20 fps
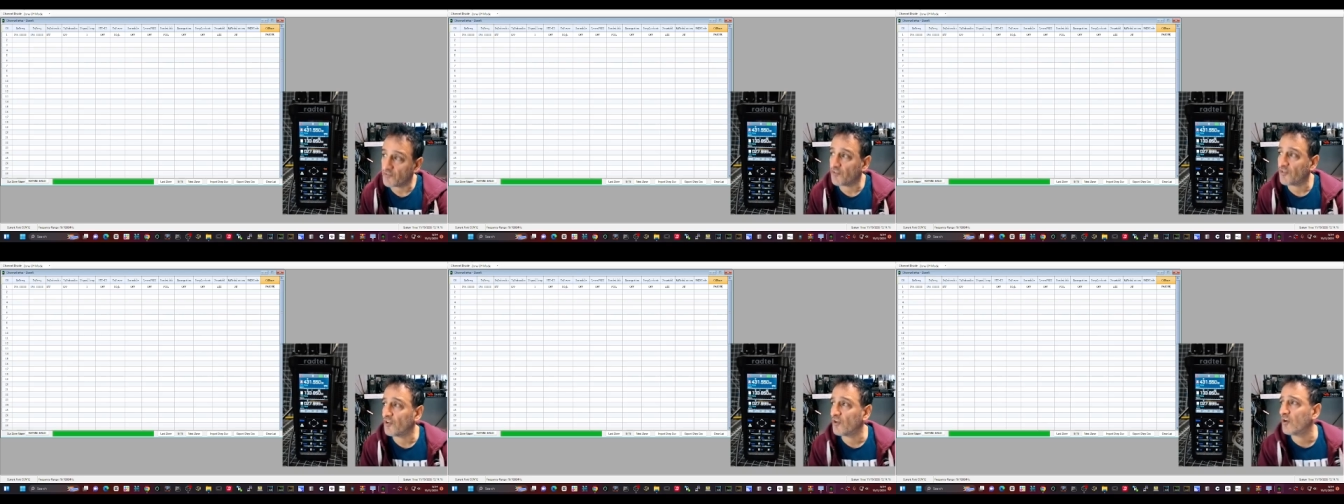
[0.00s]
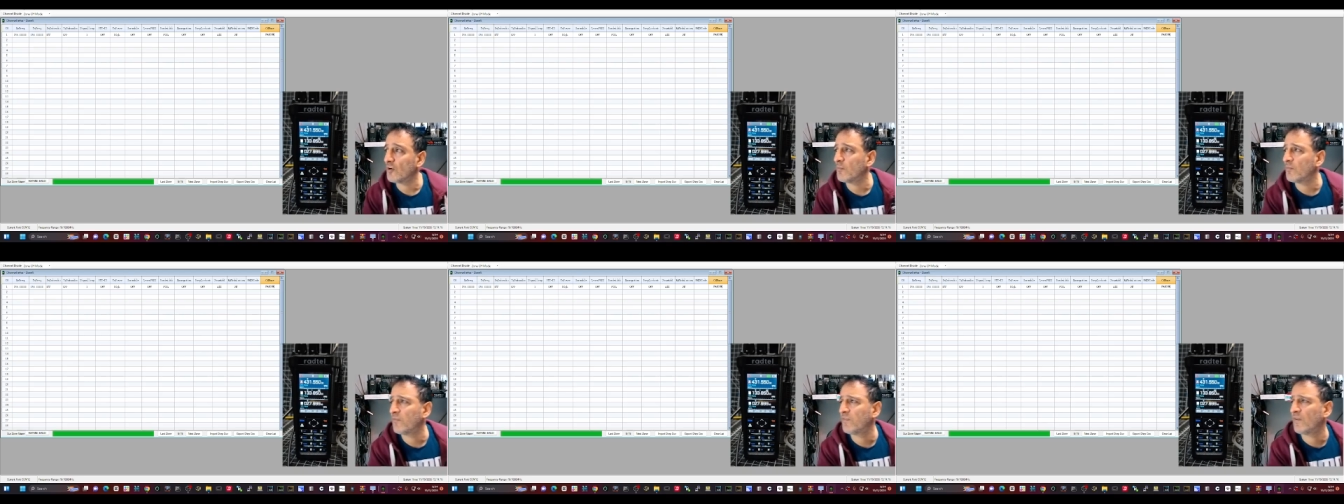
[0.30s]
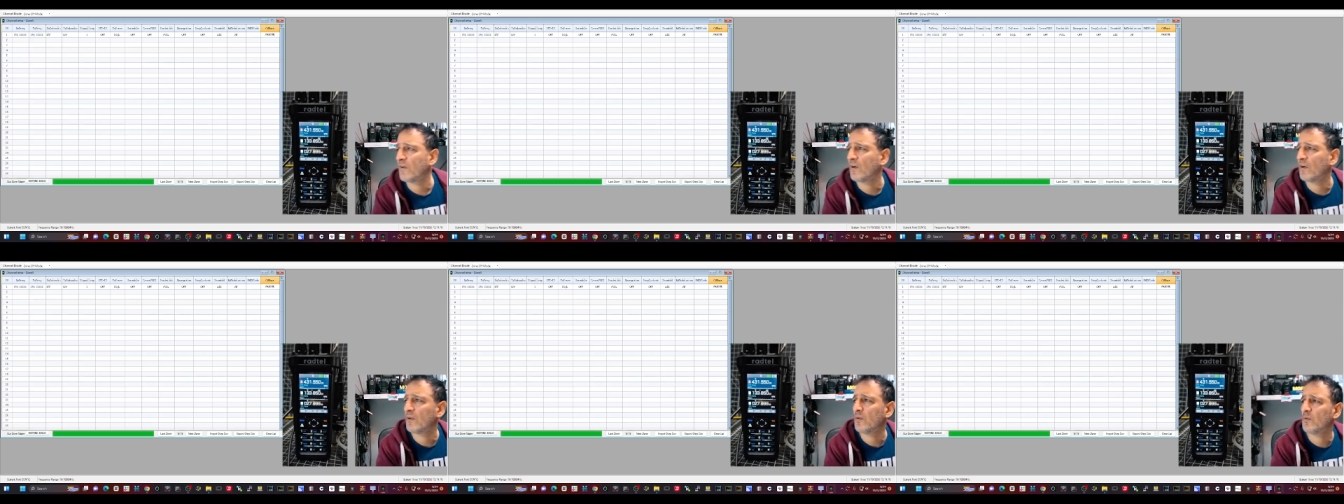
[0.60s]
a chirp
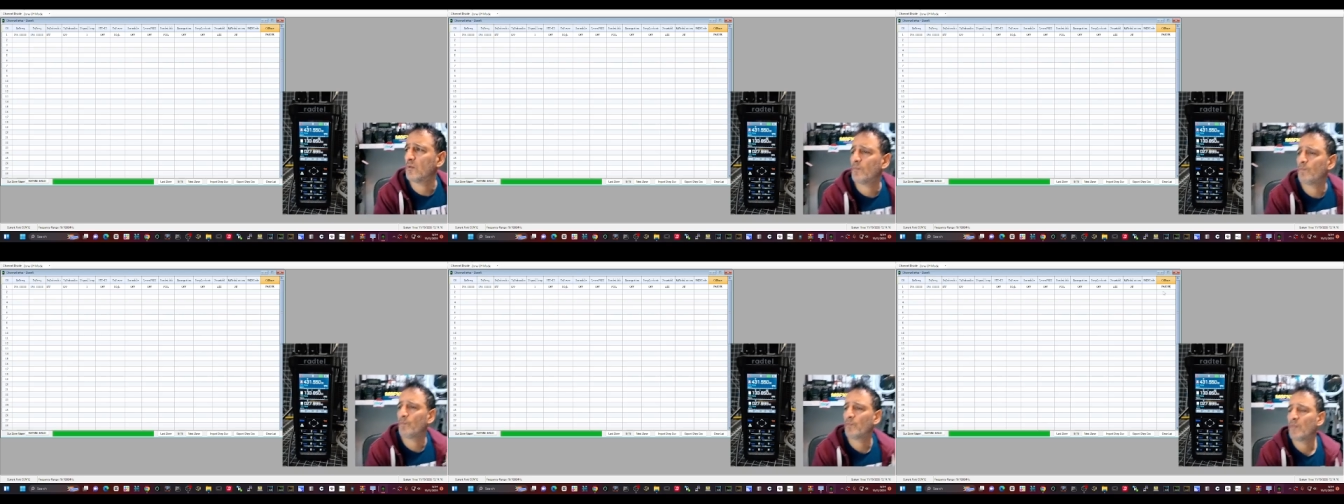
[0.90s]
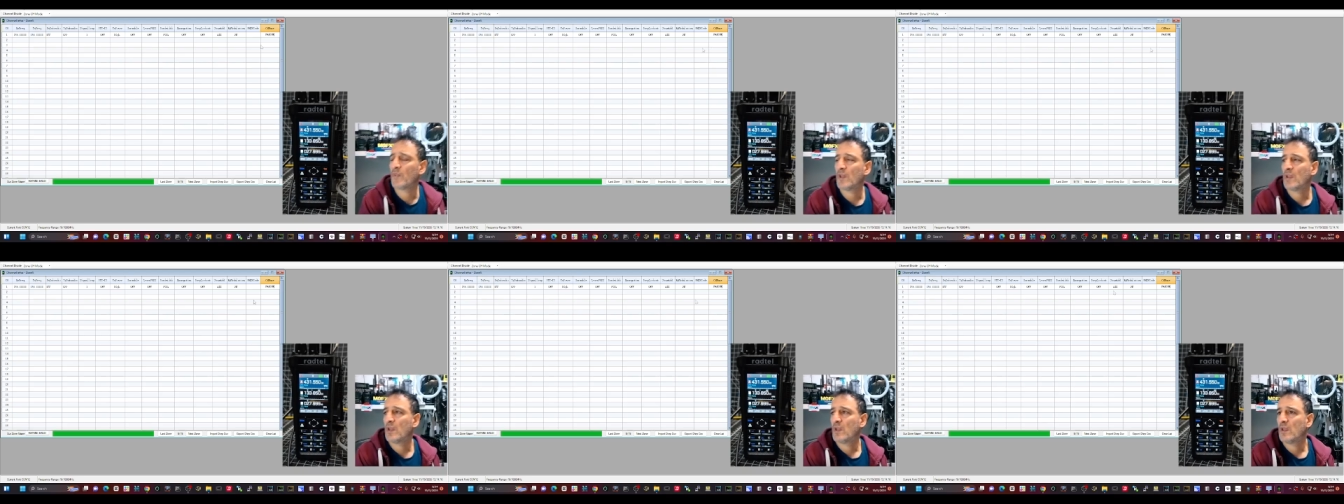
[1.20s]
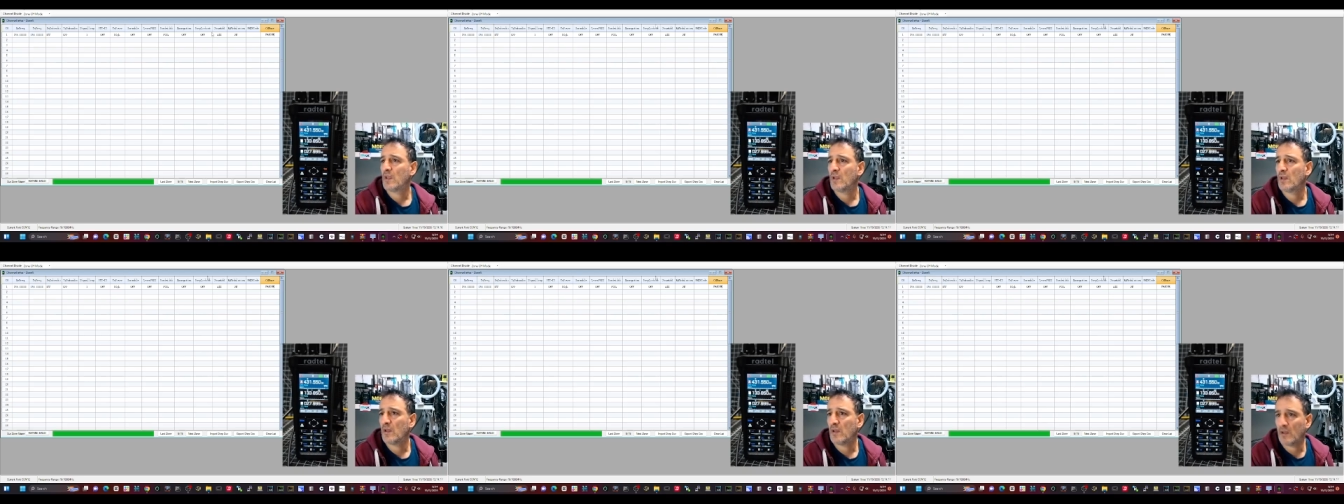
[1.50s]
file
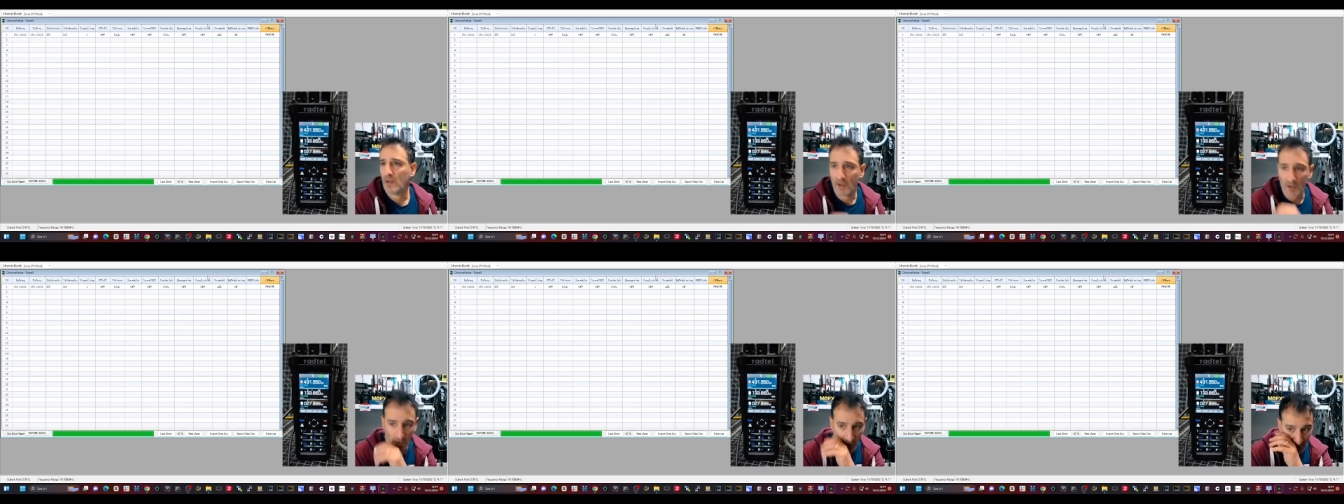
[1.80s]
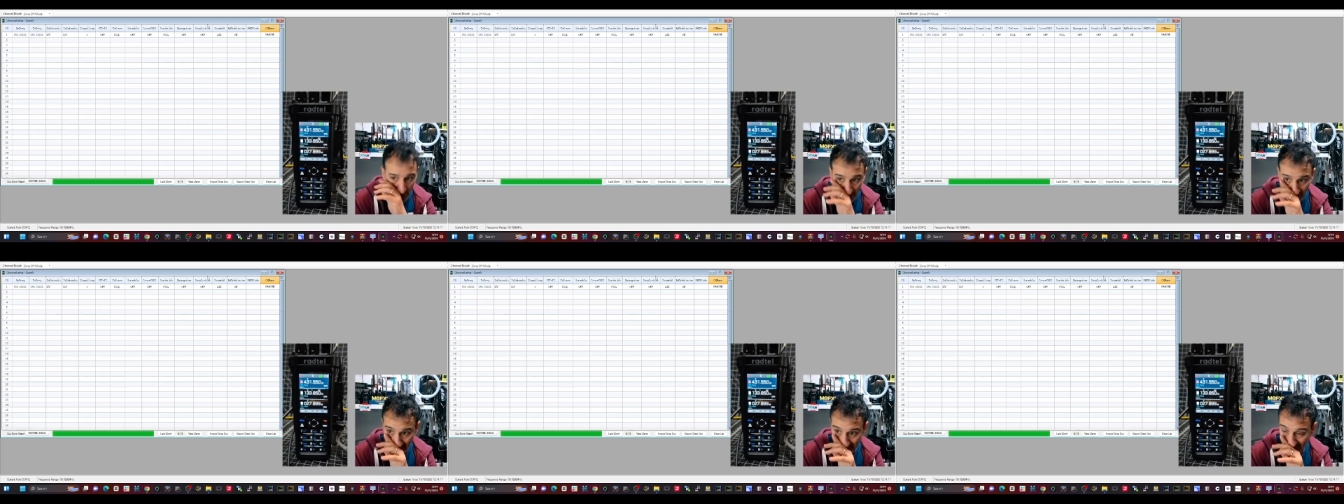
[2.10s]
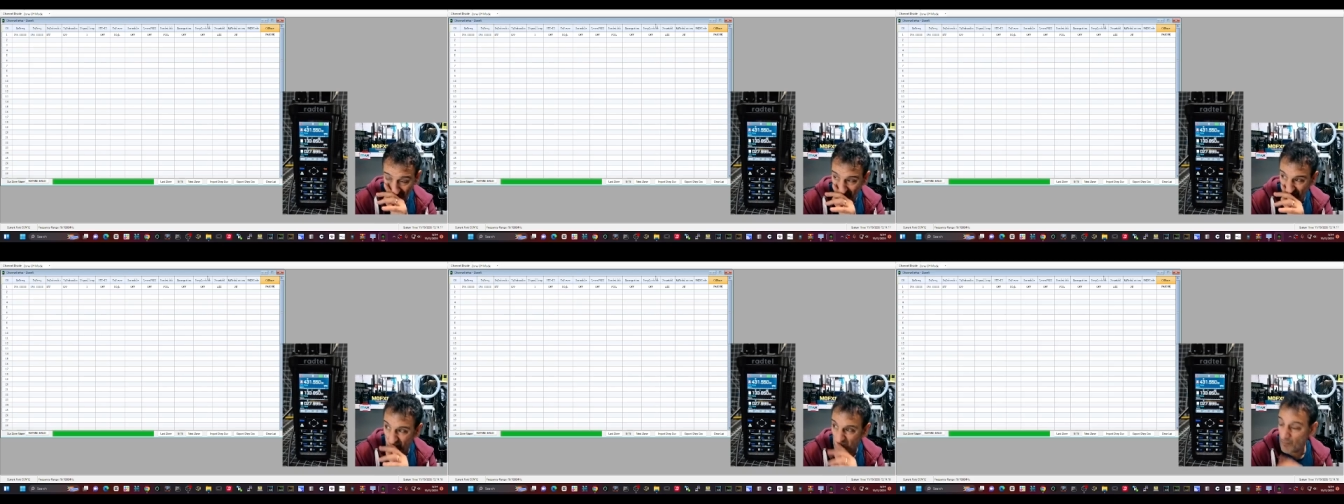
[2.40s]

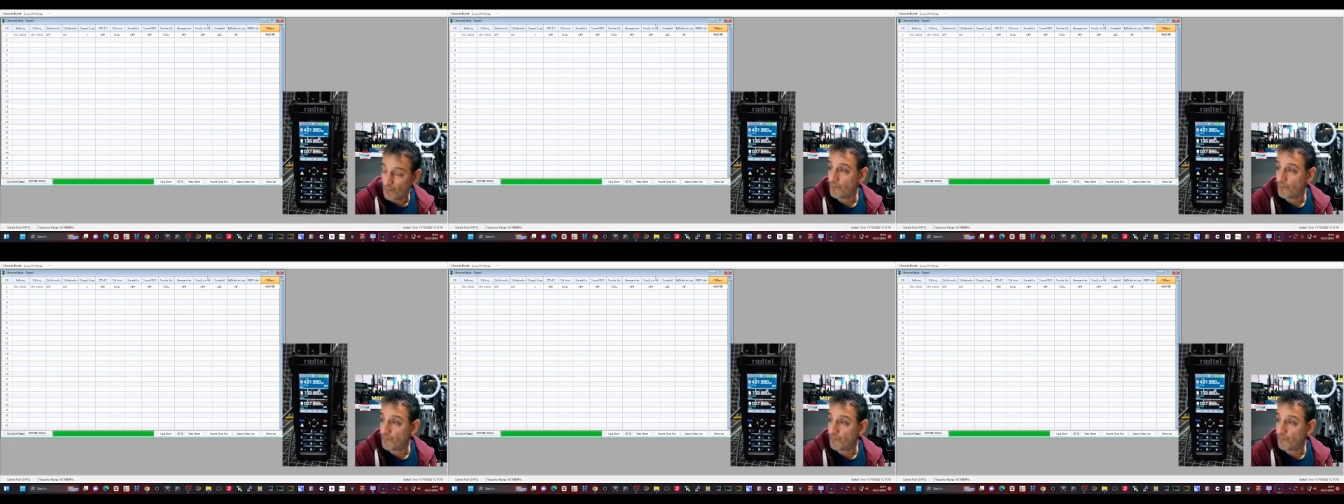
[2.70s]
um,